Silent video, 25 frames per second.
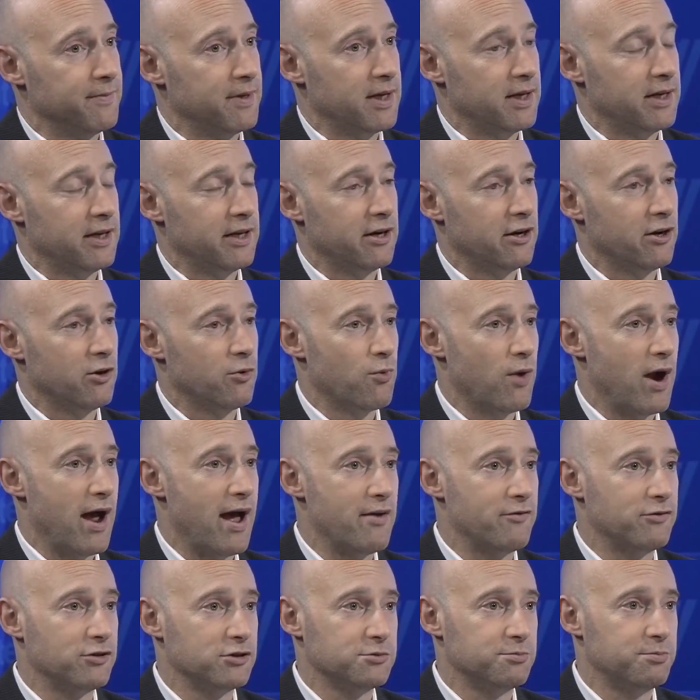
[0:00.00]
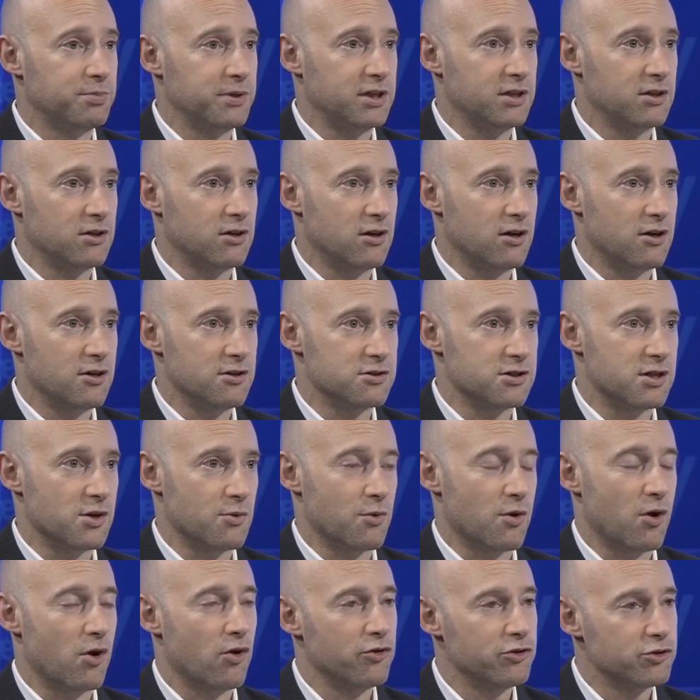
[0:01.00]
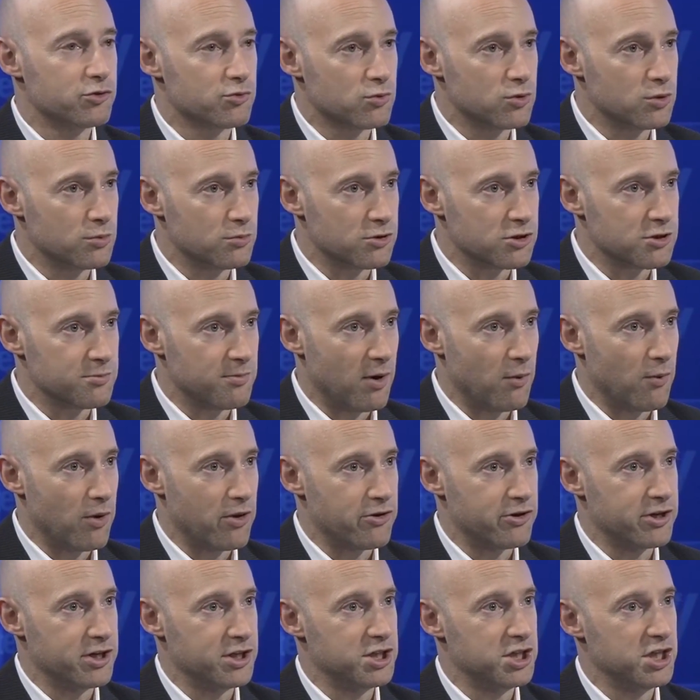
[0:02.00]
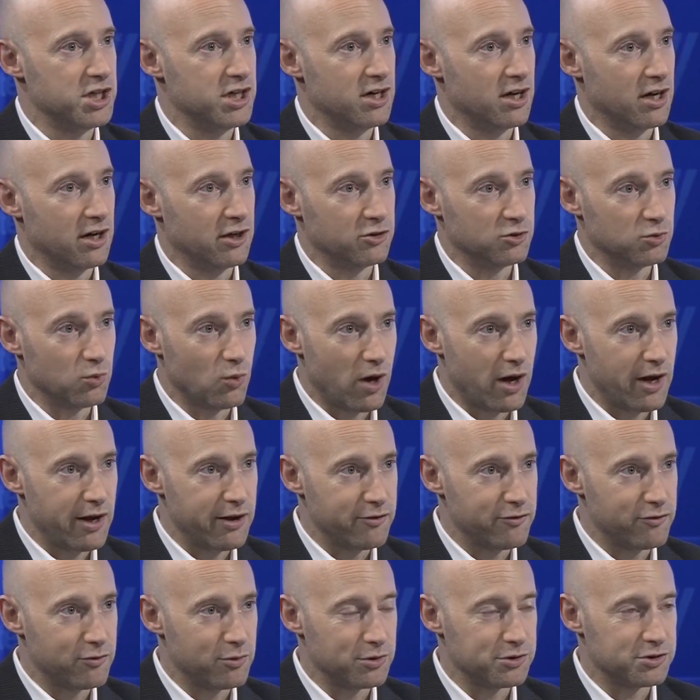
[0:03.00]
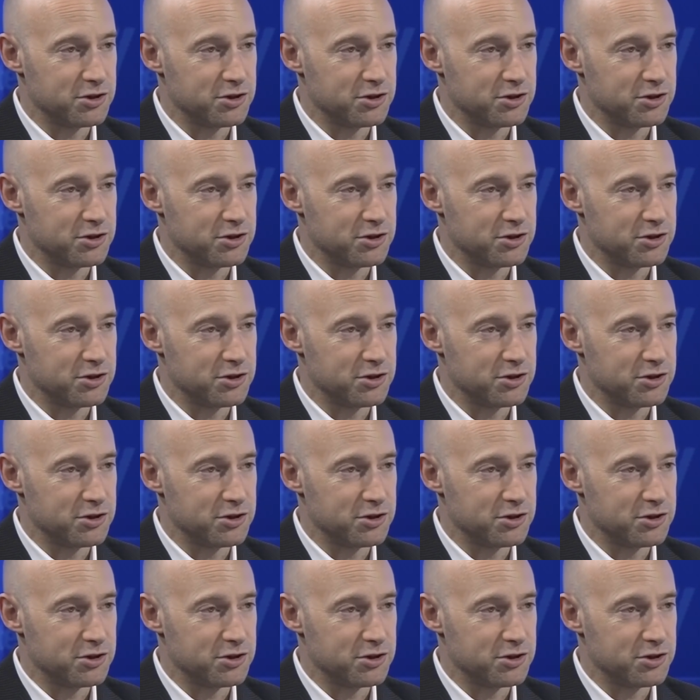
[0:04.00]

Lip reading: And it unraveled because there were all these rumors about whether he cheated on his wife.